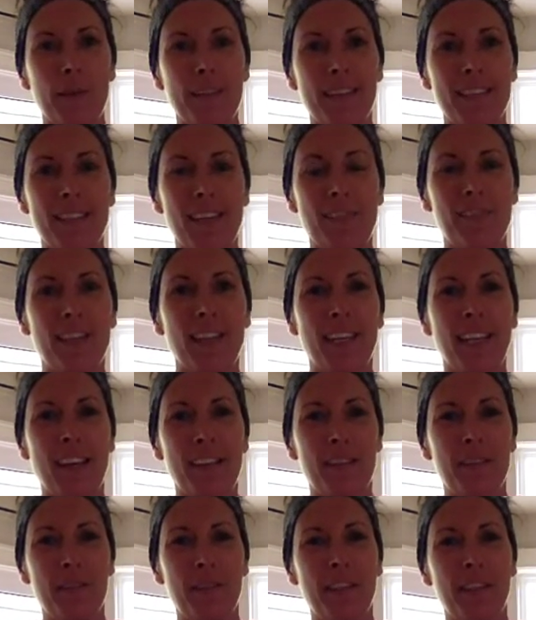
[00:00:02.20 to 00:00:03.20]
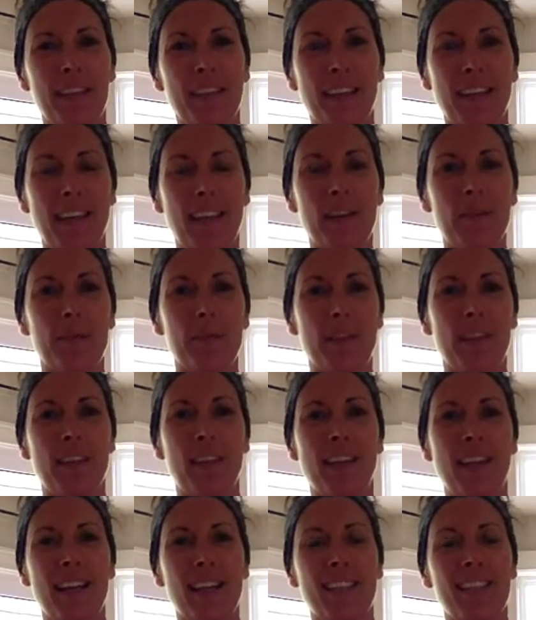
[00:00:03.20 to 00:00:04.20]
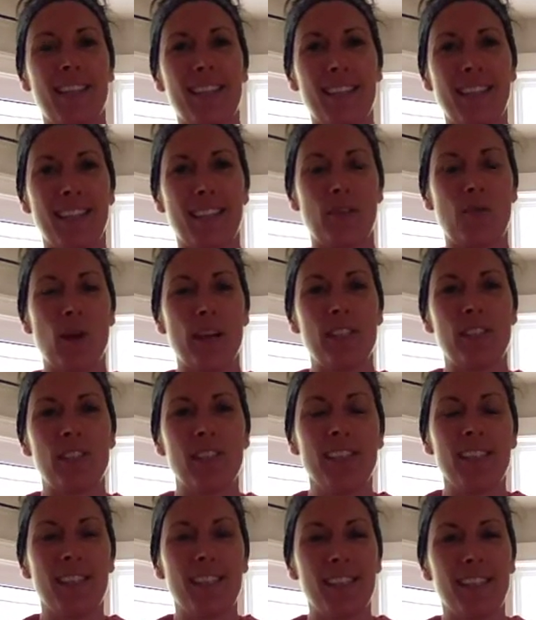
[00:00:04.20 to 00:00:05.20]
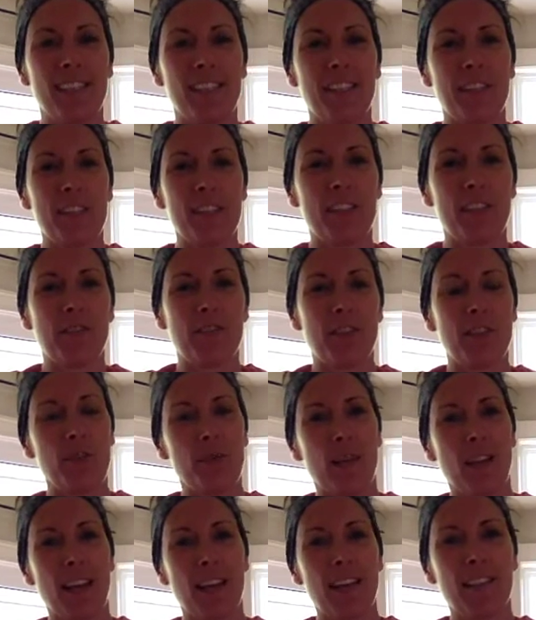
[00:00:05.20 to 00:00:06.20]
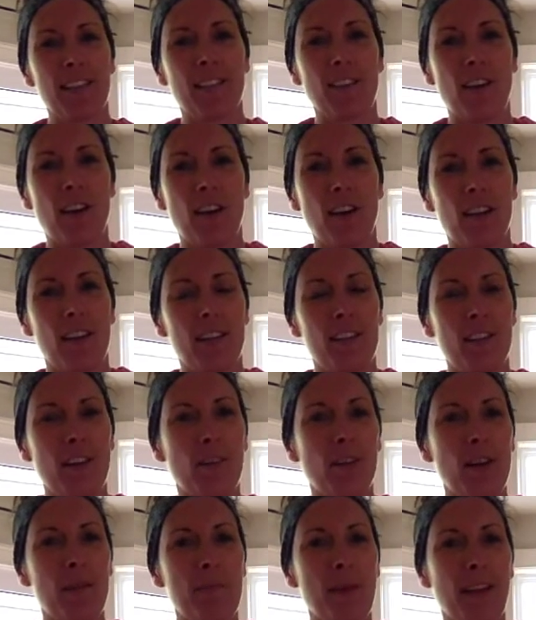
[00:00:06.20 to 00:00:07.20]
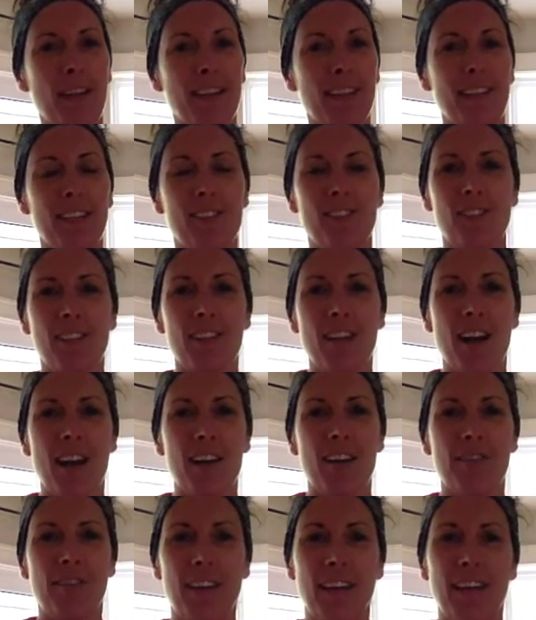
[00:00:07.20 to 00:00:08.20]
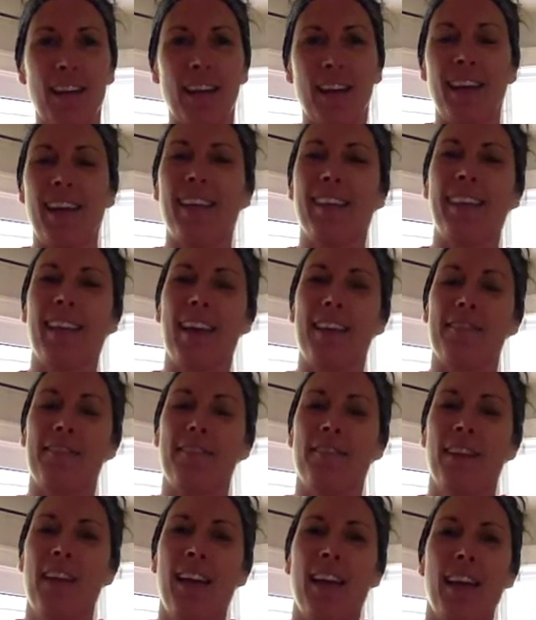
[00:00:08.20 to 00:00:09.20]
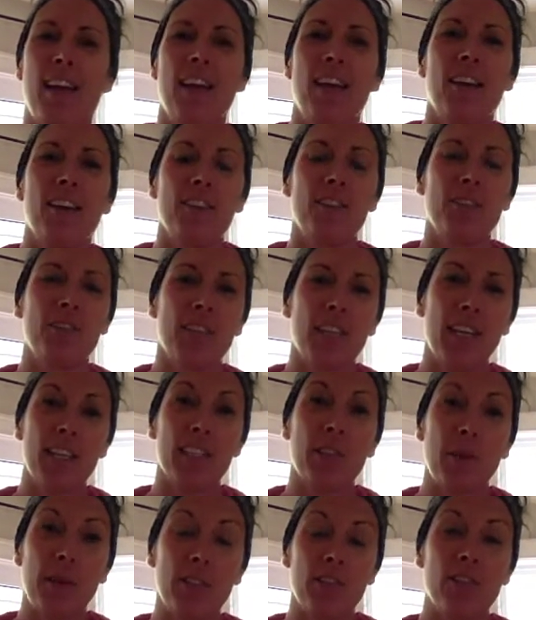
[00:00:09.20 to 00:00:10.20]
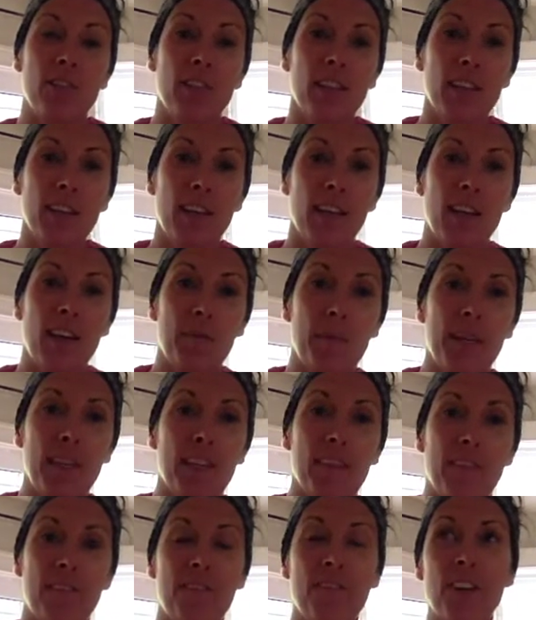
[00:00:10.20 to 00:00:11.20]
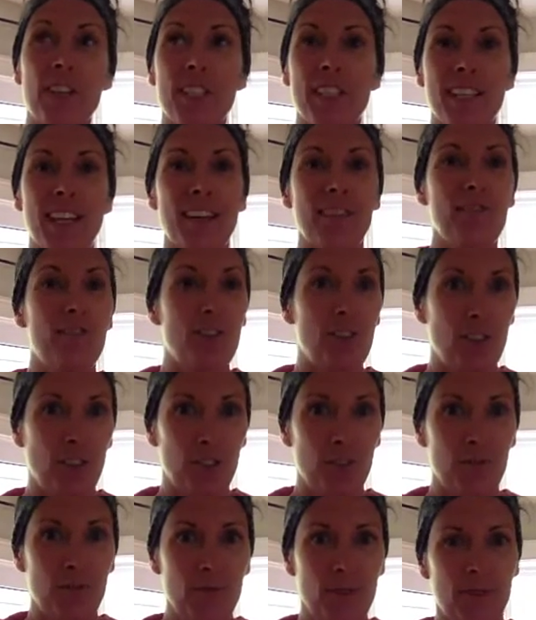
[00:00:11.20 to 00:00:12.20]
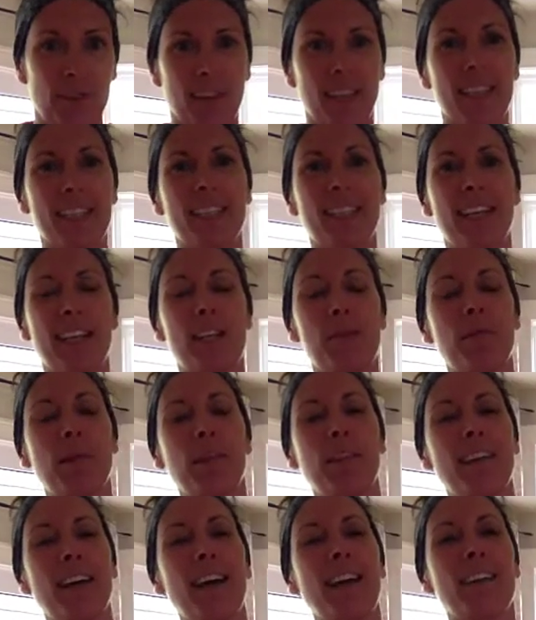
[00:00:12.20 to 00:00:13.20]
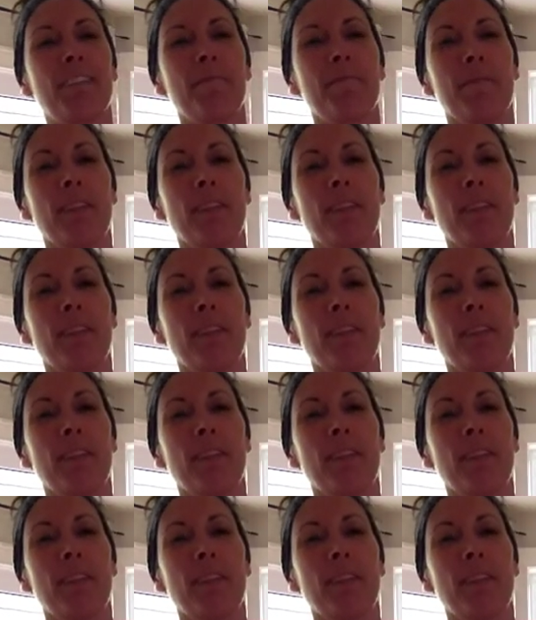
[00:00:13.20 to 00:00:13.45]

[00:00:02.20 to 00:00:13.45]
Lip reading: Stephanie Calhoun here again with the next question in the series of Q&As on yoga, meditation, Ayurveda, and life. So today's question, being the first day of June, very excited about that,